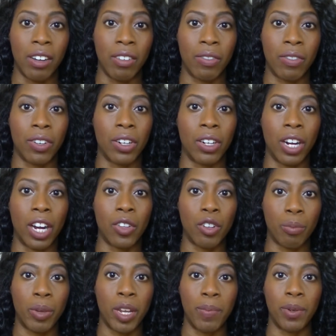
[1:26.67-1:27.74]
for other
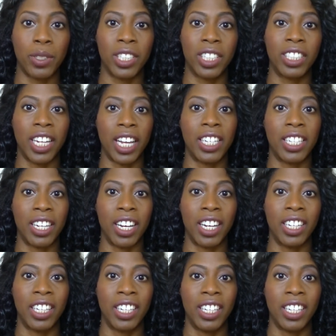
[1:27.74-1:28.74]
people's agenda